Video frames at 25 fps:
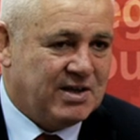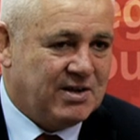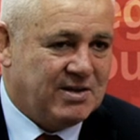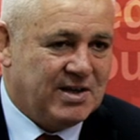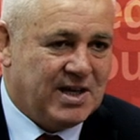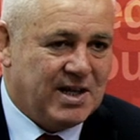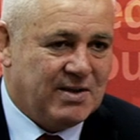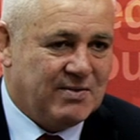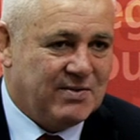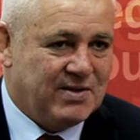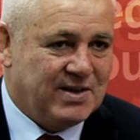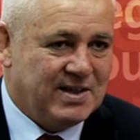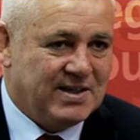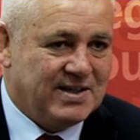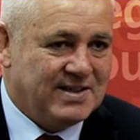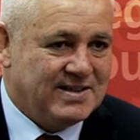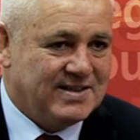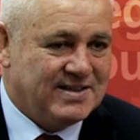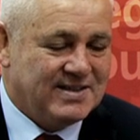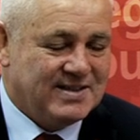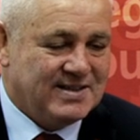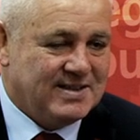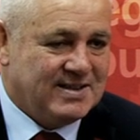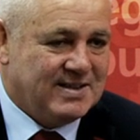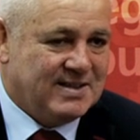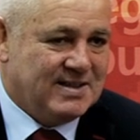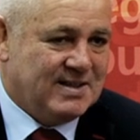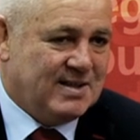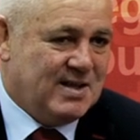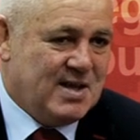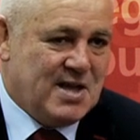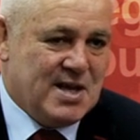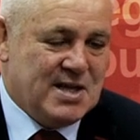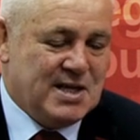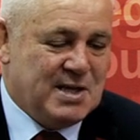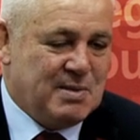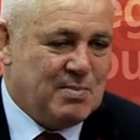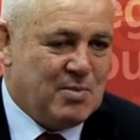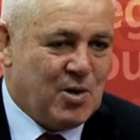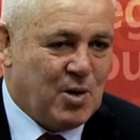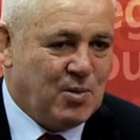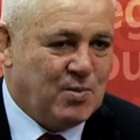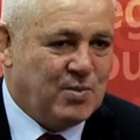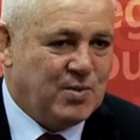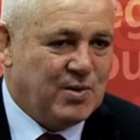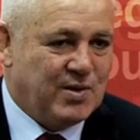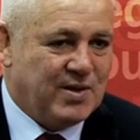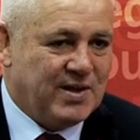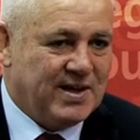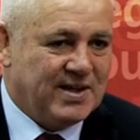don't have any
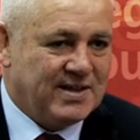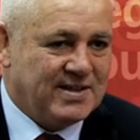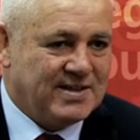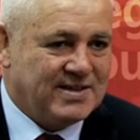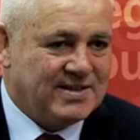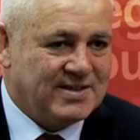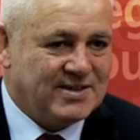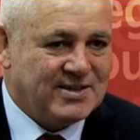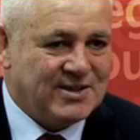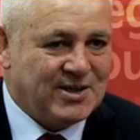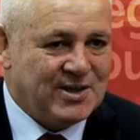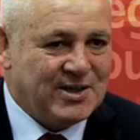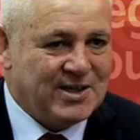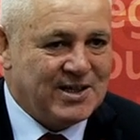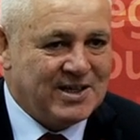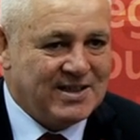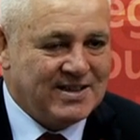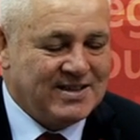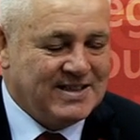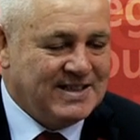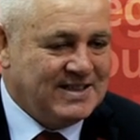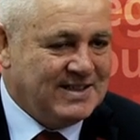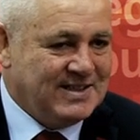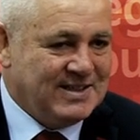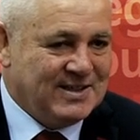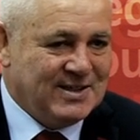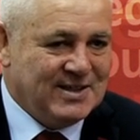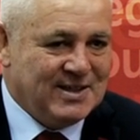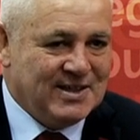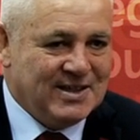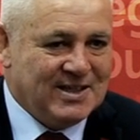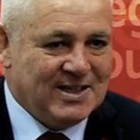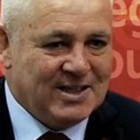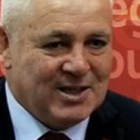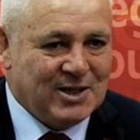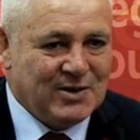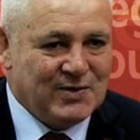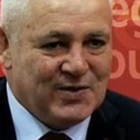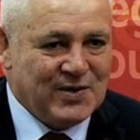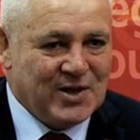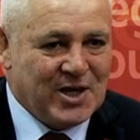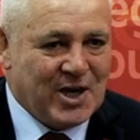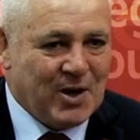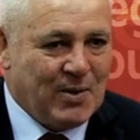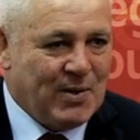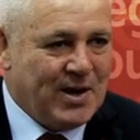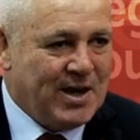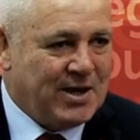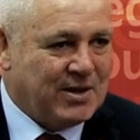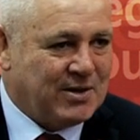problem with that. And so you know, if you
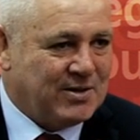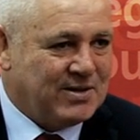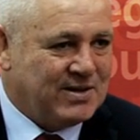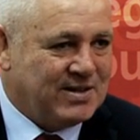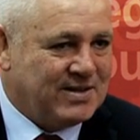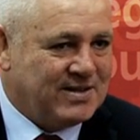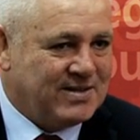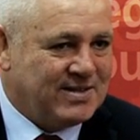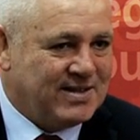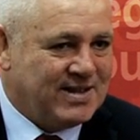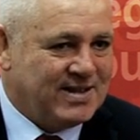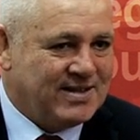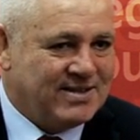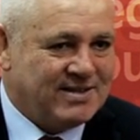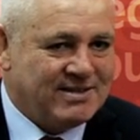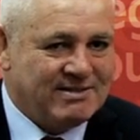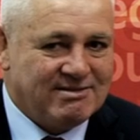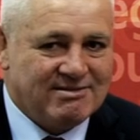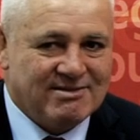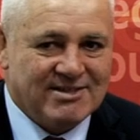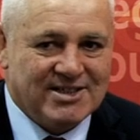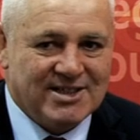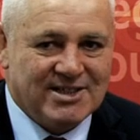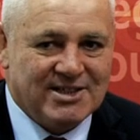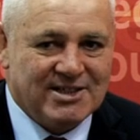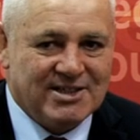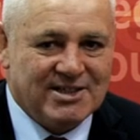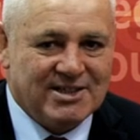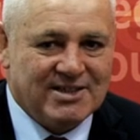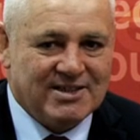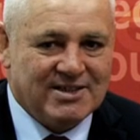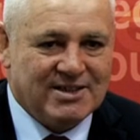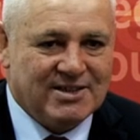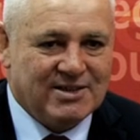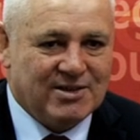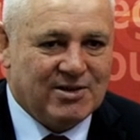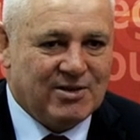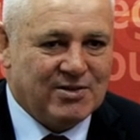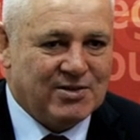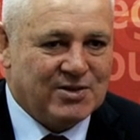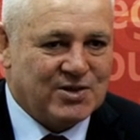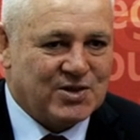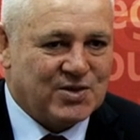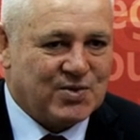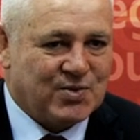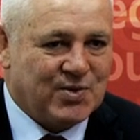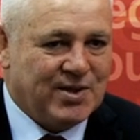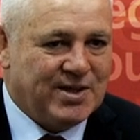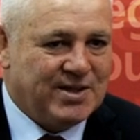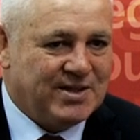go out on the
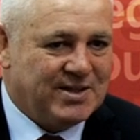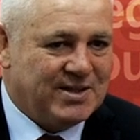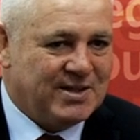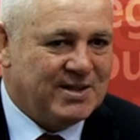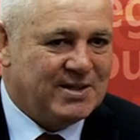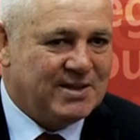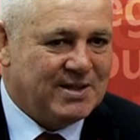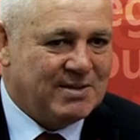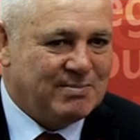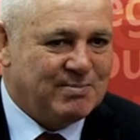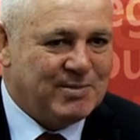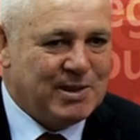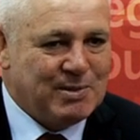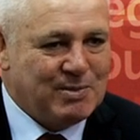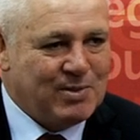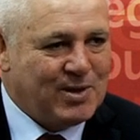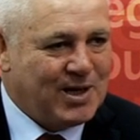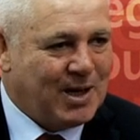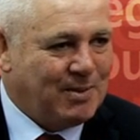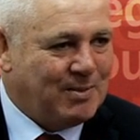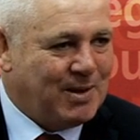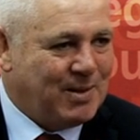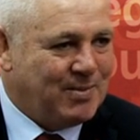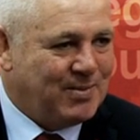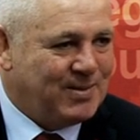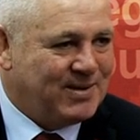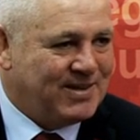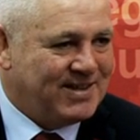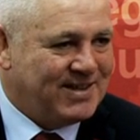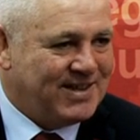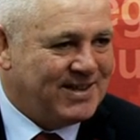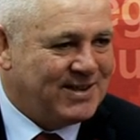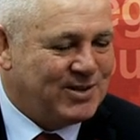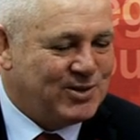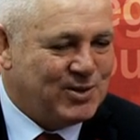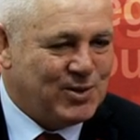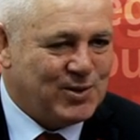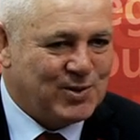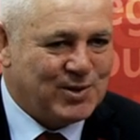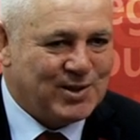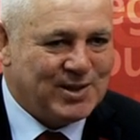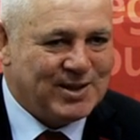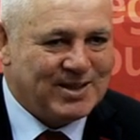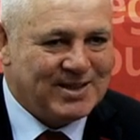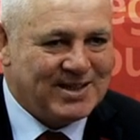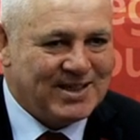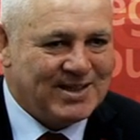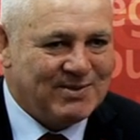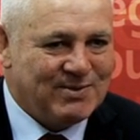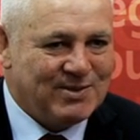street and people come up and they talk to
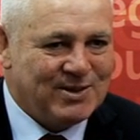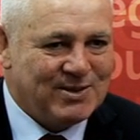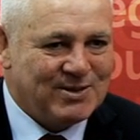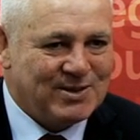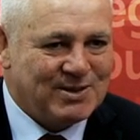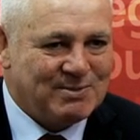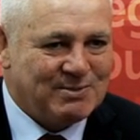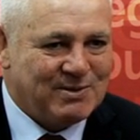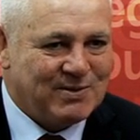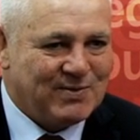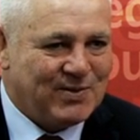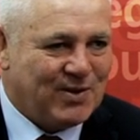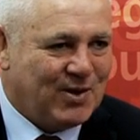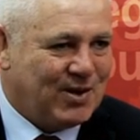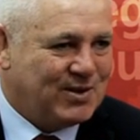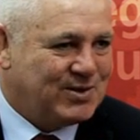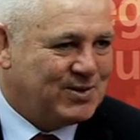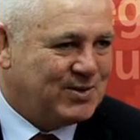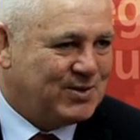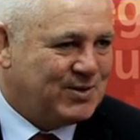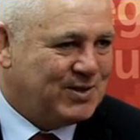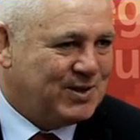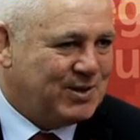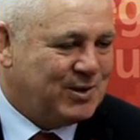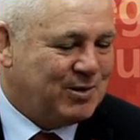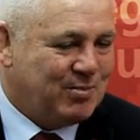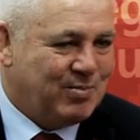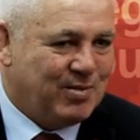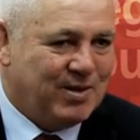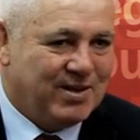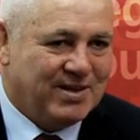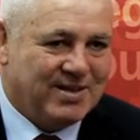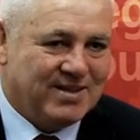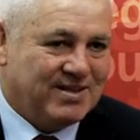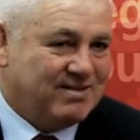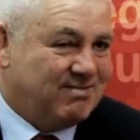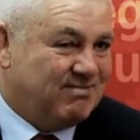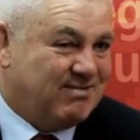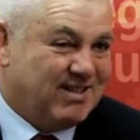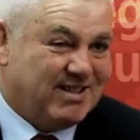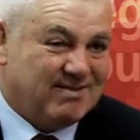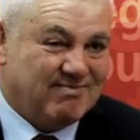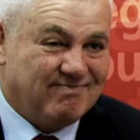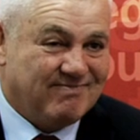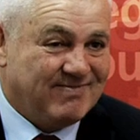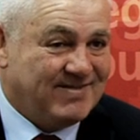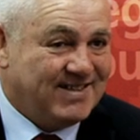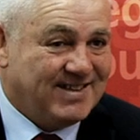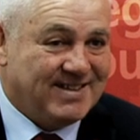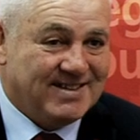you and give you some advice or their opinion,
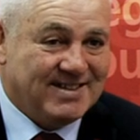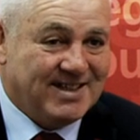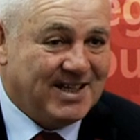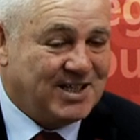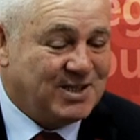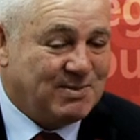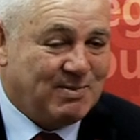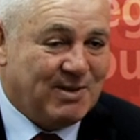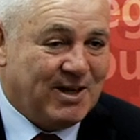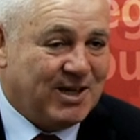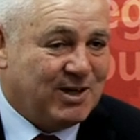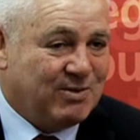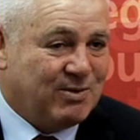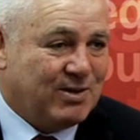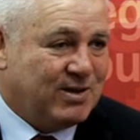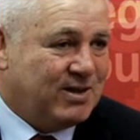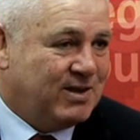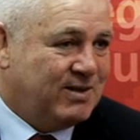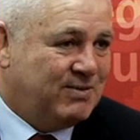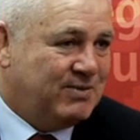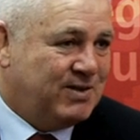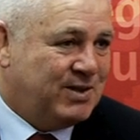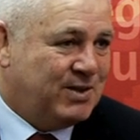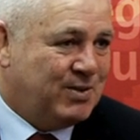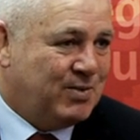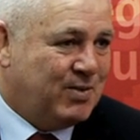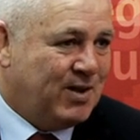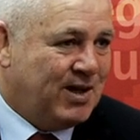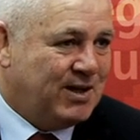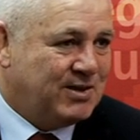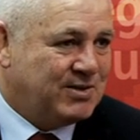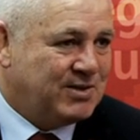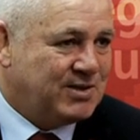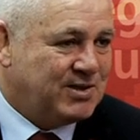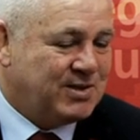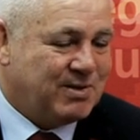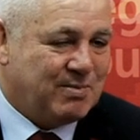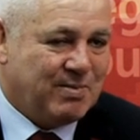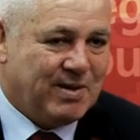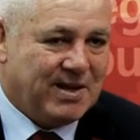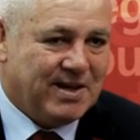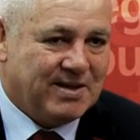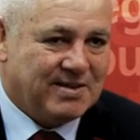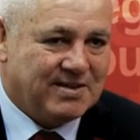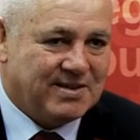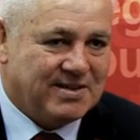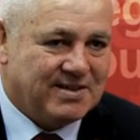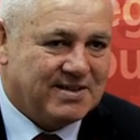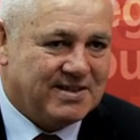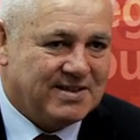that's part of what living in Wales is
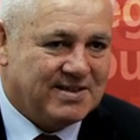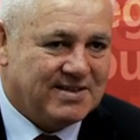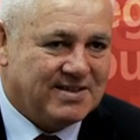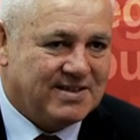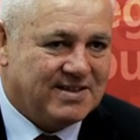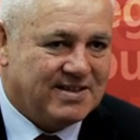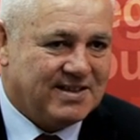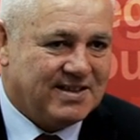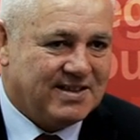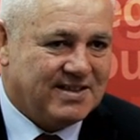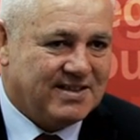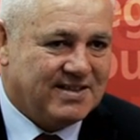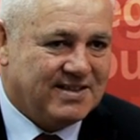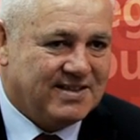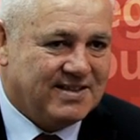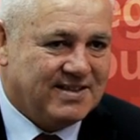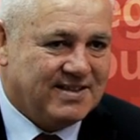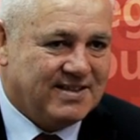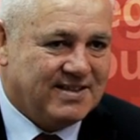about, and and